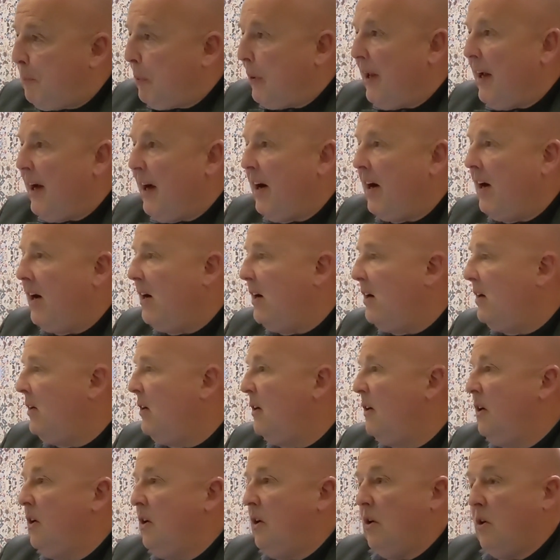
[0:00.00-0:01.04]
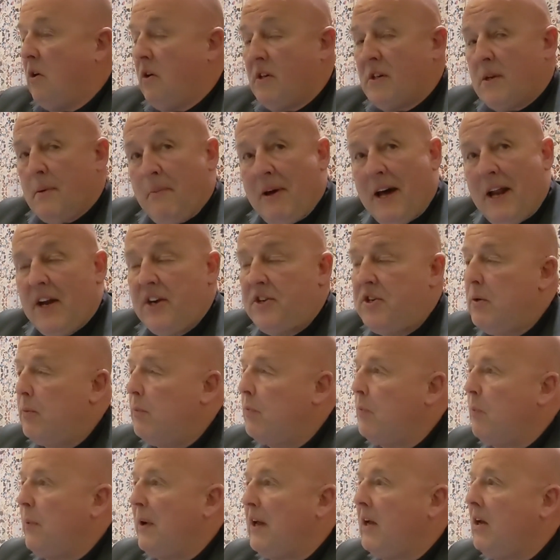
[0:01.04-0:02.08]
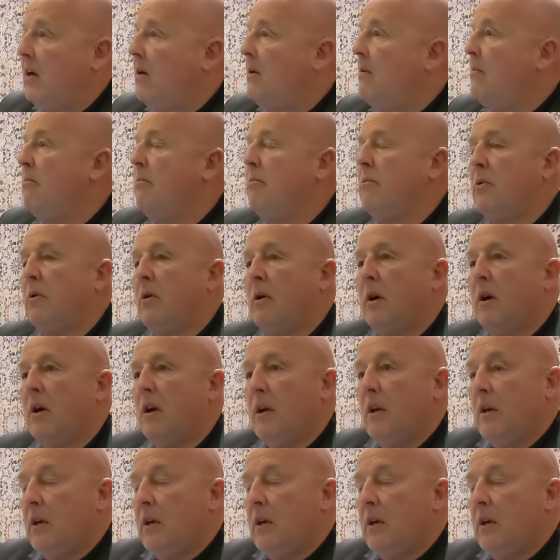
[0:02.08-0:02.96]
player or as a manager with Wickham or